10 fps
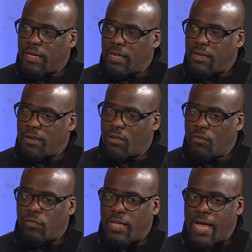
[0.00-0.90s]
and
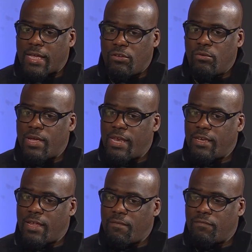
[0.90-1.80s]
hopefully I can do that
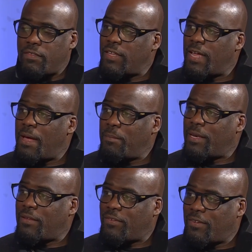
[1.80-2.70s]
in that 59
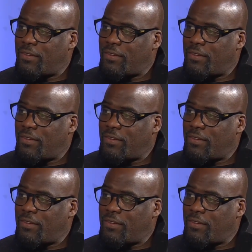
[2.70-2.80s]
minutes.